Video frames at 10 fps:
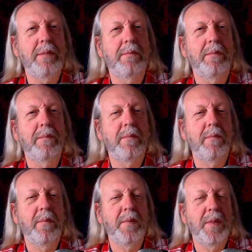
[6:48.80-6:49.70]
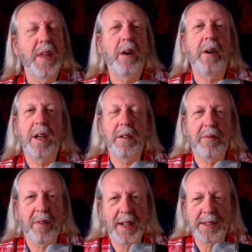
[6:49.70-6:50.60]
All right. Now,
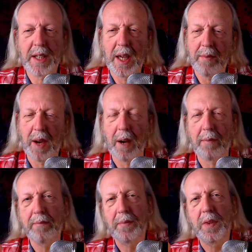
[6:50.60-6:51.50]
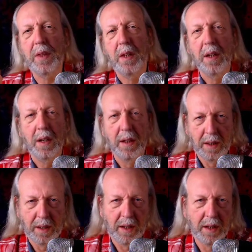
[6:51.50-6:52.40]
another phrase that came up
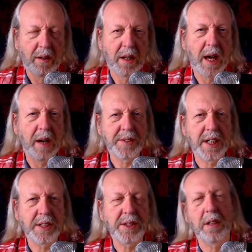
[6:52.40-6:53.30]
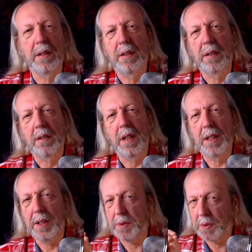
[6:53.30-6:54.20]
in our live session,
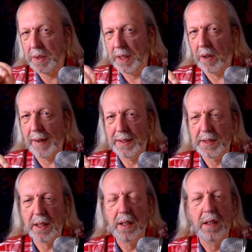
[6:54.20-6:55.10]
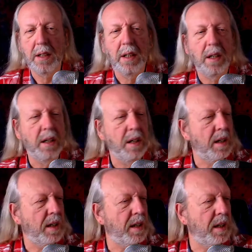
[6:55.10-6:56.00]
and this was really interesting.
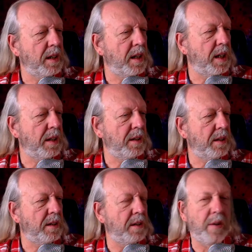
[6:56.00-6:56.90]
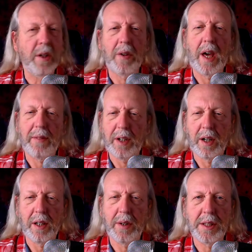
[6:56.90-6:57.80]
And I don't
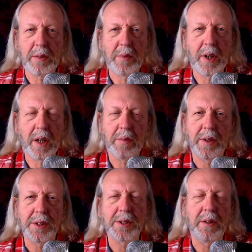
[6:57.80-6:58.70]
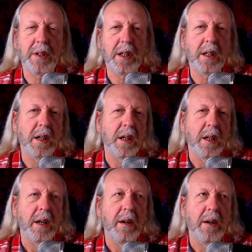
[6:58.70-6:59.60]
have it here. Otherwise, I'd put it up on the screen.